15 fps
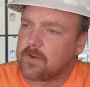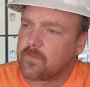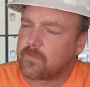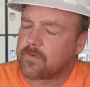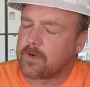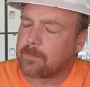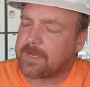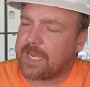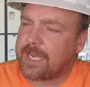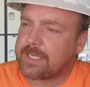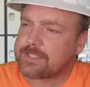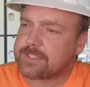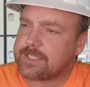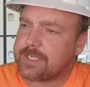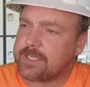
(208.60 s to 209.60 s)
from
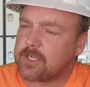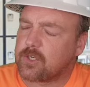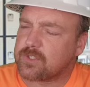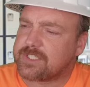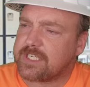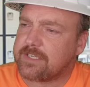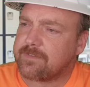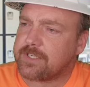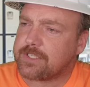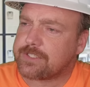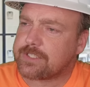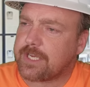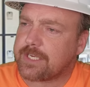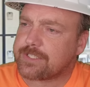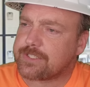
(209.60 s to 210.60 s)
As Seen on TV
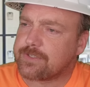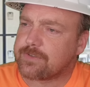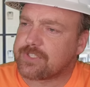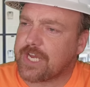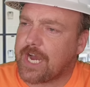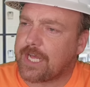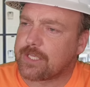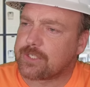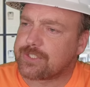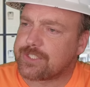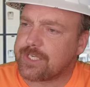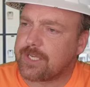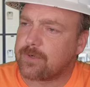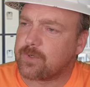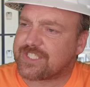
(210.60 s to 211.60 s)
section of Dollar
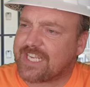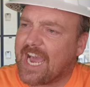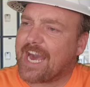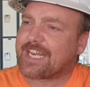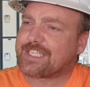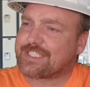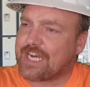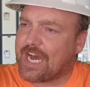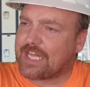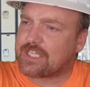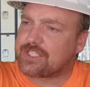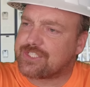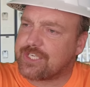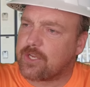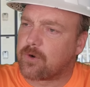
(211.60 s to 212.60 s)
General. It's got a Dollar
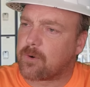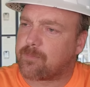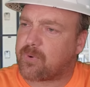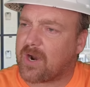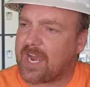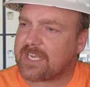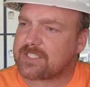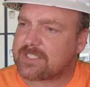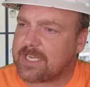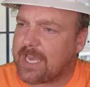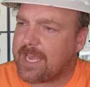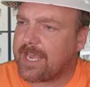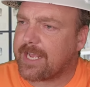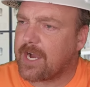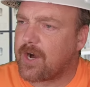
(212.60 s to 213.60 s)
General price
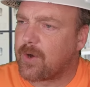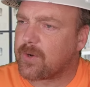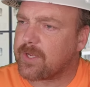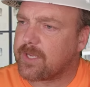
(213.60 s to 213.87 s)
tag on